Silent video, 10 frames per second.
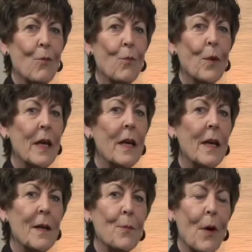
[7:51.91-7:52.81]
We
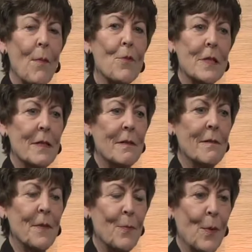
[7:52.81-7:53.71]
in Bremerton,
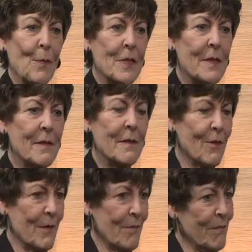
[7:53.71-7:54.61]
the Bremerton
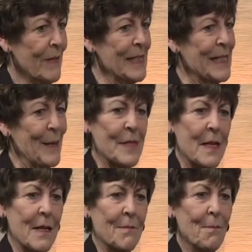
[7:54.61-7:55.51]
or Kitsap
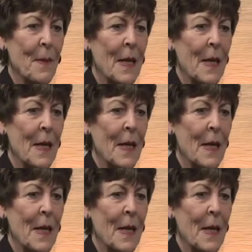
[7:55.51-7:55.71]
Sun,